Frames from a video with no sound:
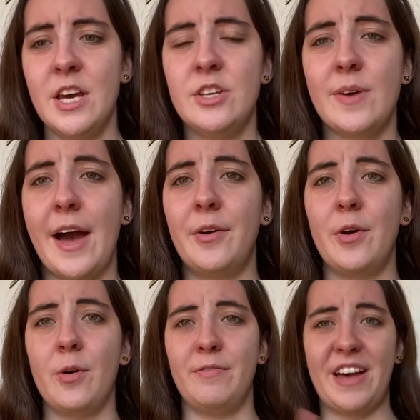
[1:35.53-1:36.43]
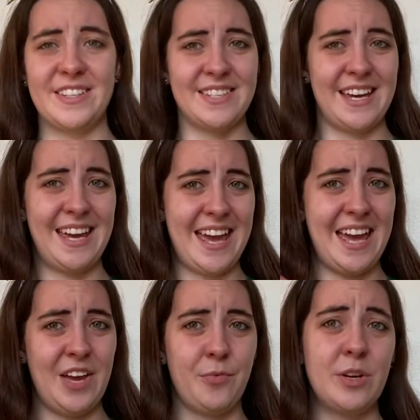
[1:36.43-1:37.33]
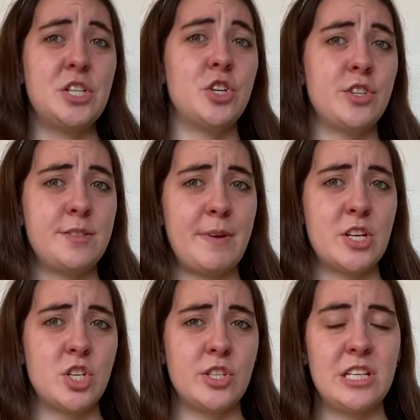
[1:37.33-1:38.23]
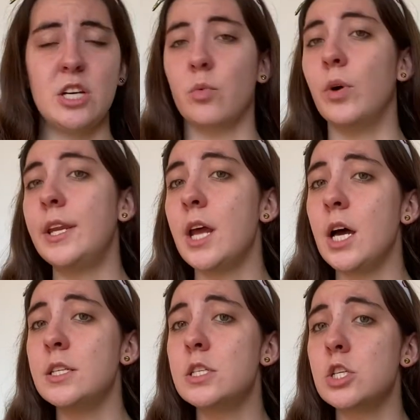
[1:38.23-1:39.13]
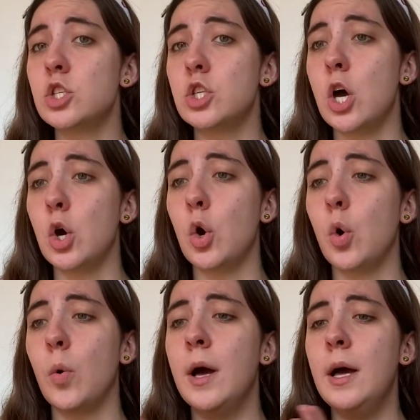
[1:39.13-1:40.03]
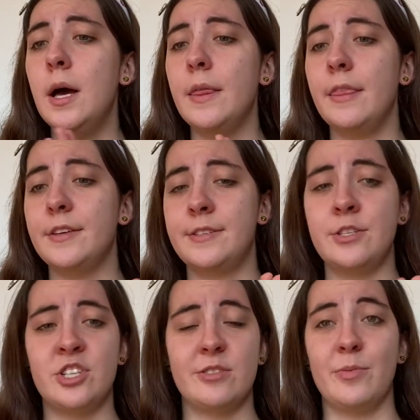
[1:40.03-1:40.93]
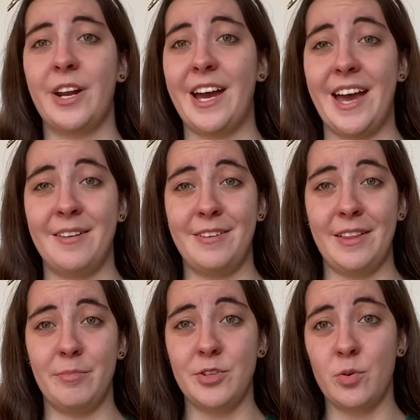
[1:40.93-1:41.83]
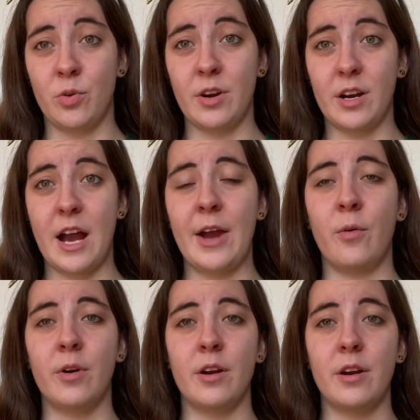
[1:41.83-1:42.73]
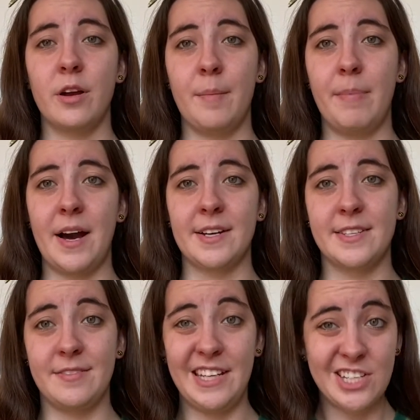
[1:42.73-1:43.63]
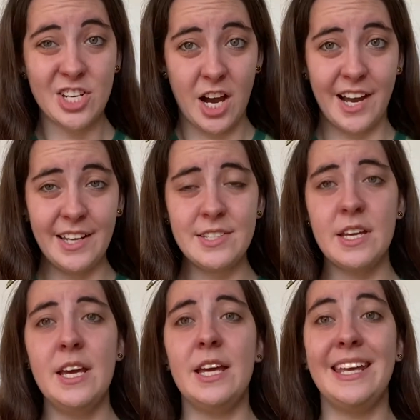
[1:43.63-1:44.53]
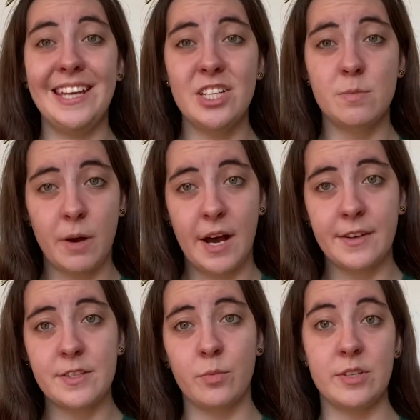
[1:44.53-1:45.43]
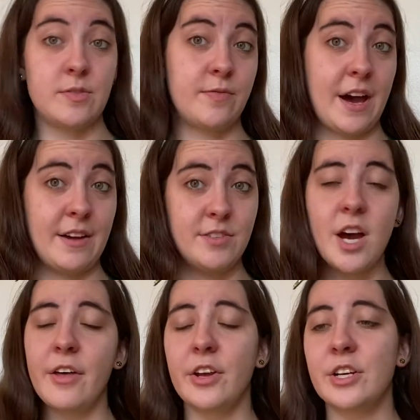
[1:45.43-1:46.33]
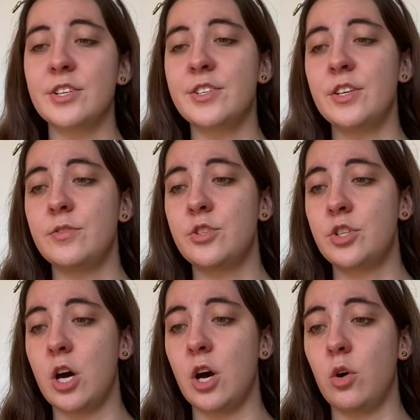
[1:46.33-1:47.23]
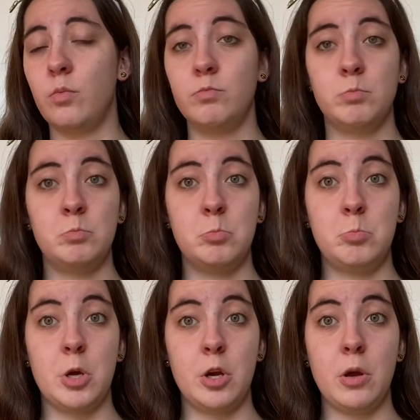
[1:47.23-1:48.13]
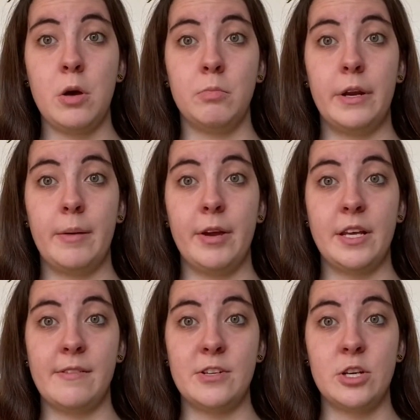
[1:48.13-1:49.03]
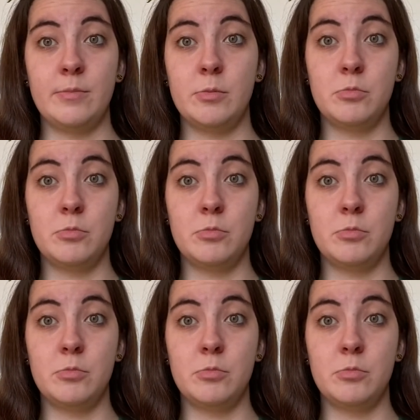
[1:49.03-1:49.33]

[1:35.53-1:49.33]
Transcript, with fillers: So I don't know if that's like a regional specialty or whatnot. So this is just what I had available to order. I ordered a box of each kind. Each box was five dollars. So there you go. And I paid to have it shipped.